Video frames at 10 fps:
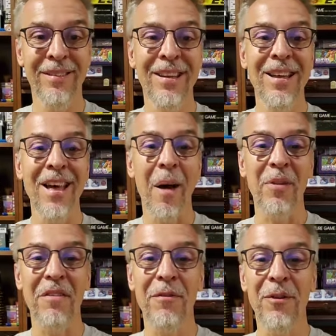
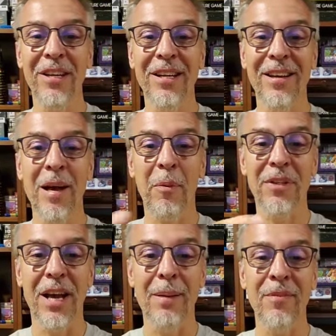I'm going to fold it a couple
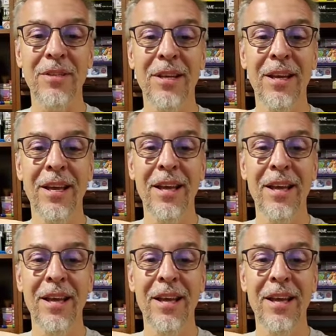times